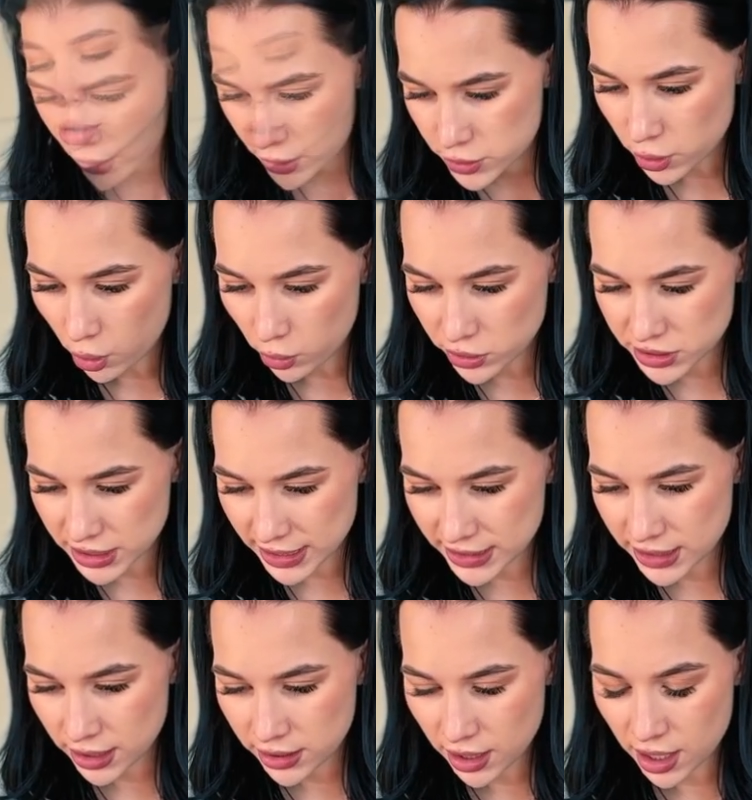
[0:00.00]
So also it
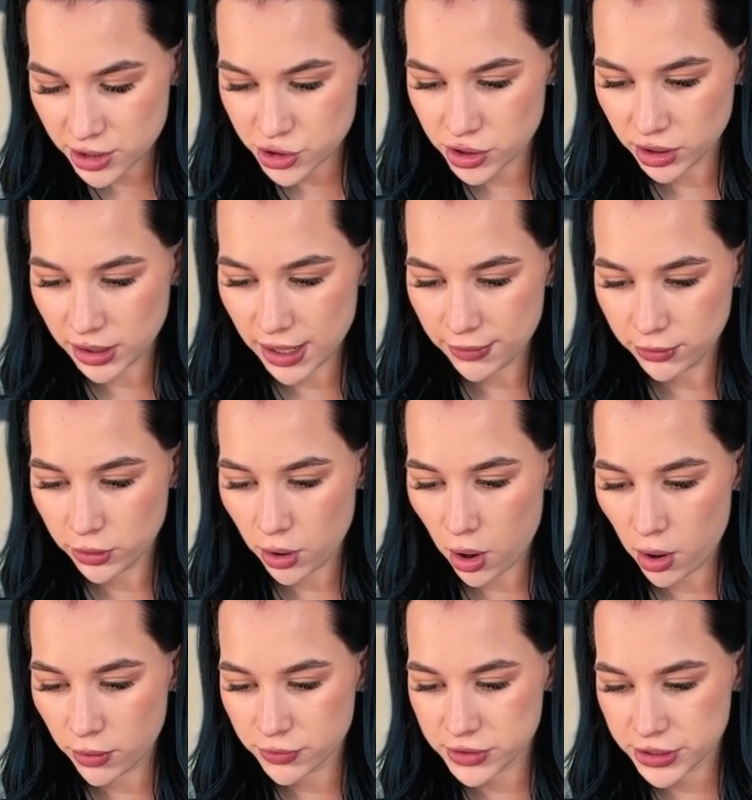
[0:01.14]
touched the level
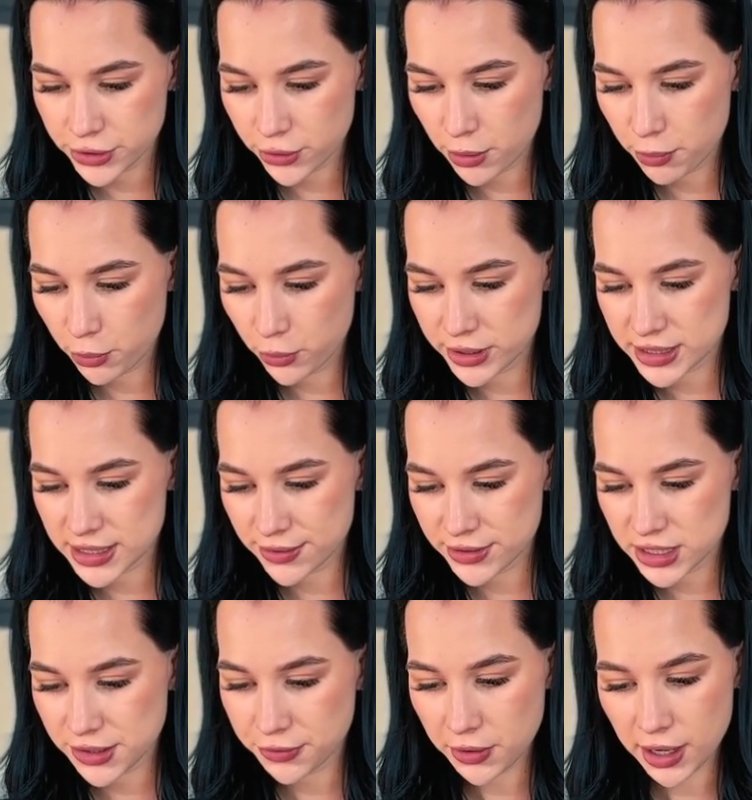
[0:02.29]
of
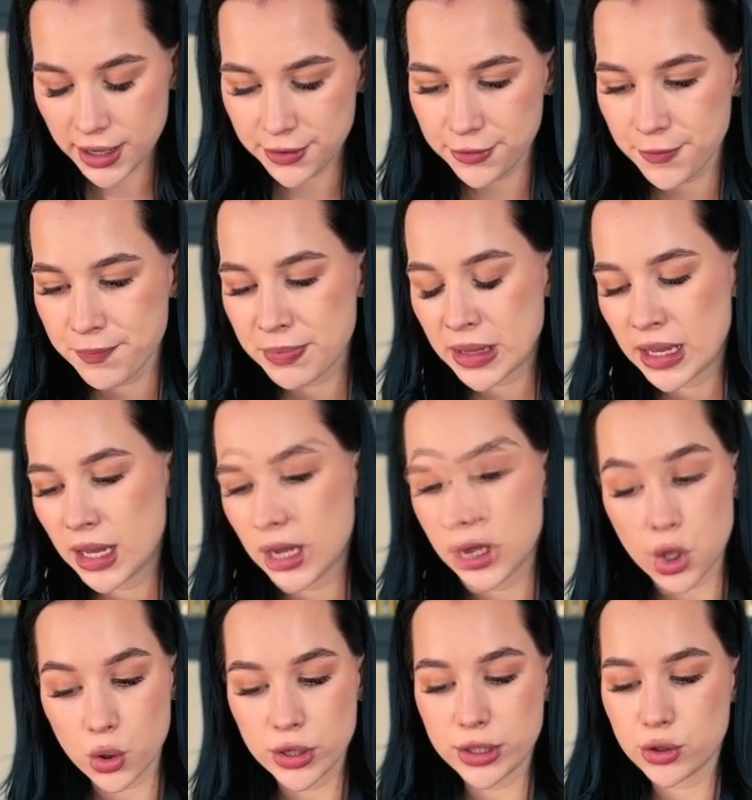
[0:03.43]
0.75.
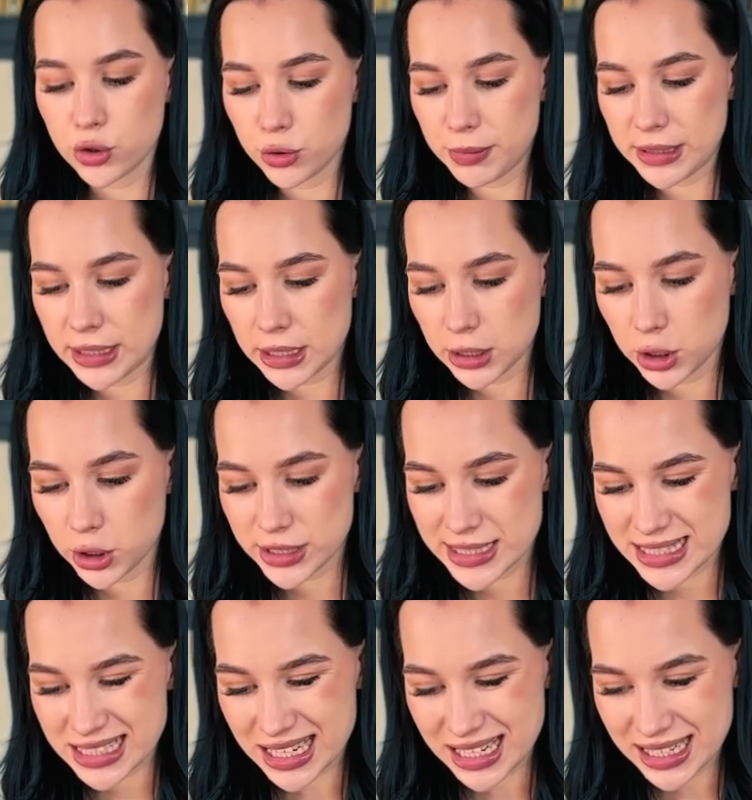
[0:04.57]
So it could be a good
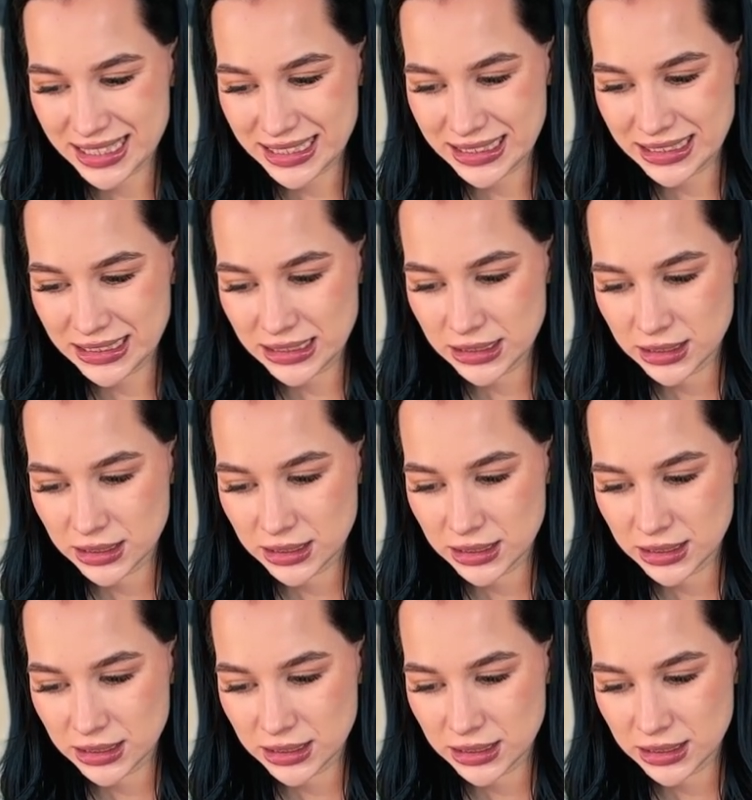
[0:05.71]
sign.